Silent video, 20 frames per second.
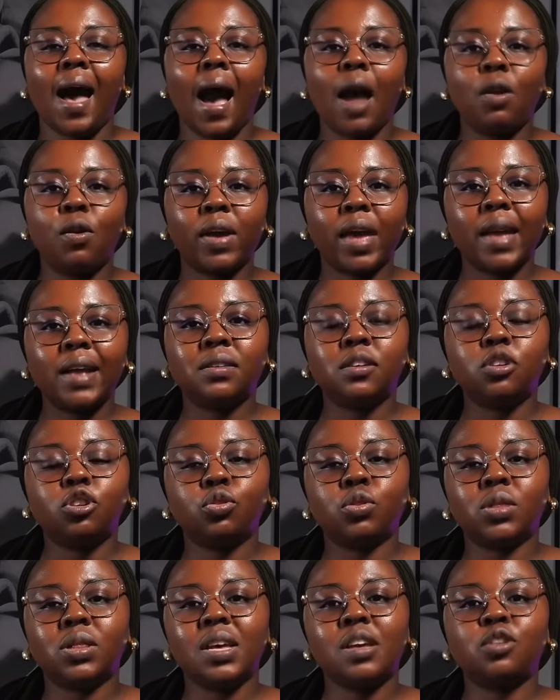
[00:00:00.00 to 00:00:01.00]
allocate it
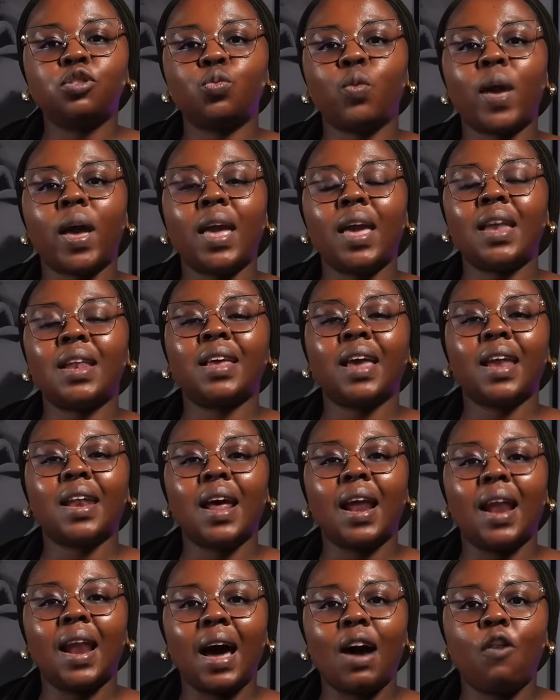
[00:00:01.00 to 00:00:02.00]
to things where it
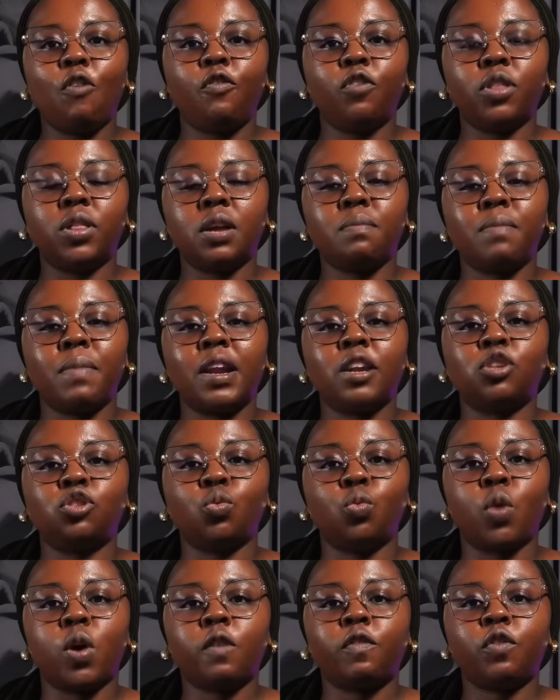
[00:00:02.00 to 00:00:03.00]
can allow for that money
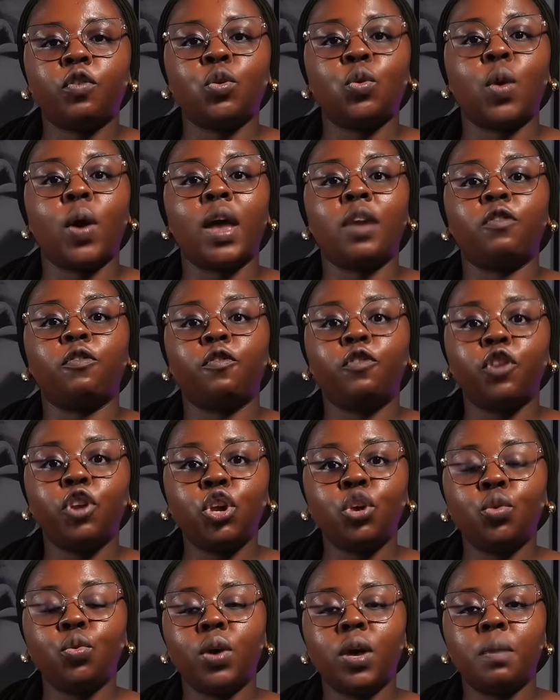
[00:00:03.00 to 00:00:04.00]
to work for you and free
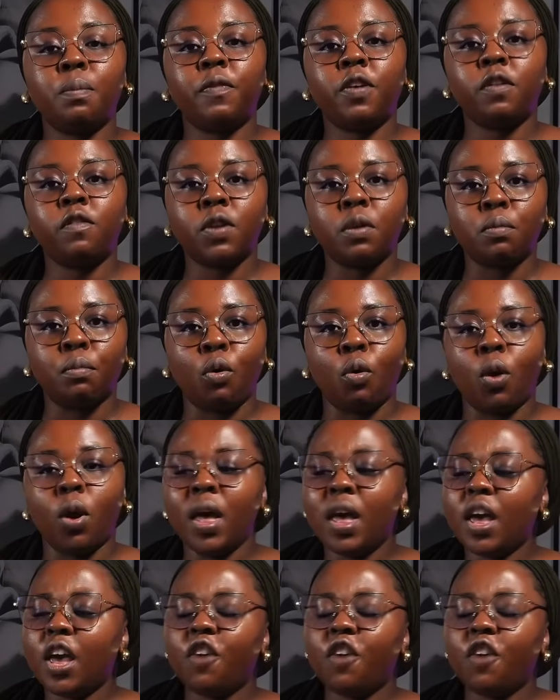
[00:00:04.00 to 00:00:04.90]
you even more.